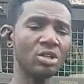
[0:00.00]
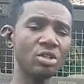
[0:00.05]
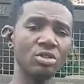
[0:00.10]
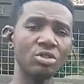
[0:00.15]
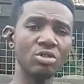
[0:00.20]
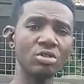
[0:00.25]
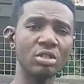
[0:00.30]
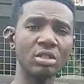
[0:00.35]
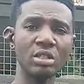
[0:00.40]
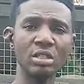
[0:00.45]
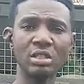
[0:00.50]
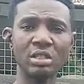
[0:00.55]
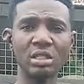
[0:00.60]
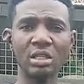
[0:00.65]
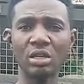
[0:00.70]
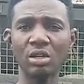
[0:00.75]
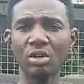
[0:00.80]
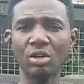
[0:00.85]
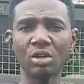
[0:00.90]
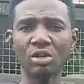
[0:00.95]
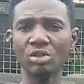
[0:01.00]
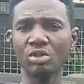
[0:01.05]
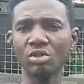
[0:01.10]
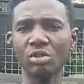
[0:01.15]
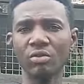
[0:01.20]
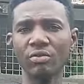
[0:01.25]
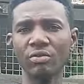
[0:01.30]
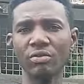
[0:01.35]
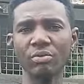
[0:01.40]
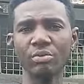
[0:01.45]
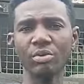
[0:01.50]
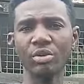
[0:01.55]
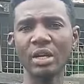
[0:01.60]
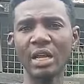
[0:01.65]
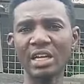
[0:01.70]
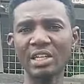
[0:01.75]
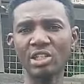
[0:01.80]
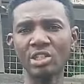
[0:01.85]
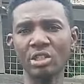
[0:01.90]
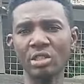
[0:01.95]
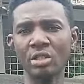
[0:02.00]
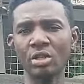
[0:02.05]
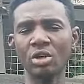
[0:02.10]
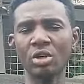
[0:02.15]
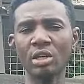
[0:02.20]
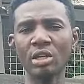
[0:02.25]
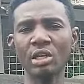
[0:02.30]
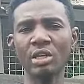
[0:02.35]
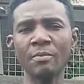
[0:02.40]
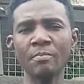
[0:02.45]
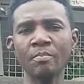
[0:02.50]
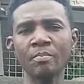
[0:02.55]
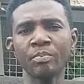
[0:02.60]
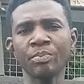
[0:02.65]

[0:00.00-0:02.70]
utility and cost of production okay